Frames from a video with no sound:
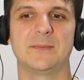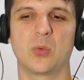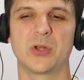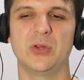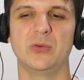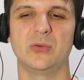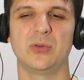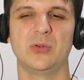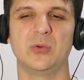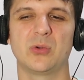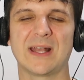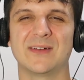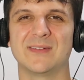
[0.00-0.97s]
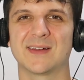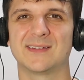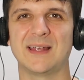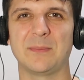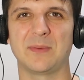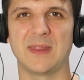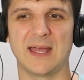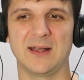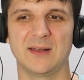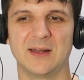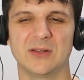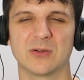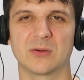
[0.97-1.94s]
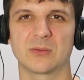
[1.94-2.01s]
where you you kind of accept that
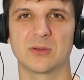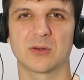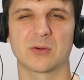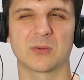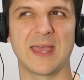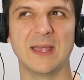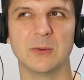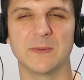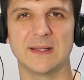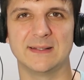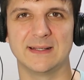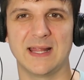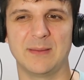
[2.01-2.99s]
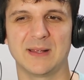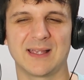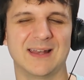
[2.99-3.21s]
and you're you're okay with that dynamic.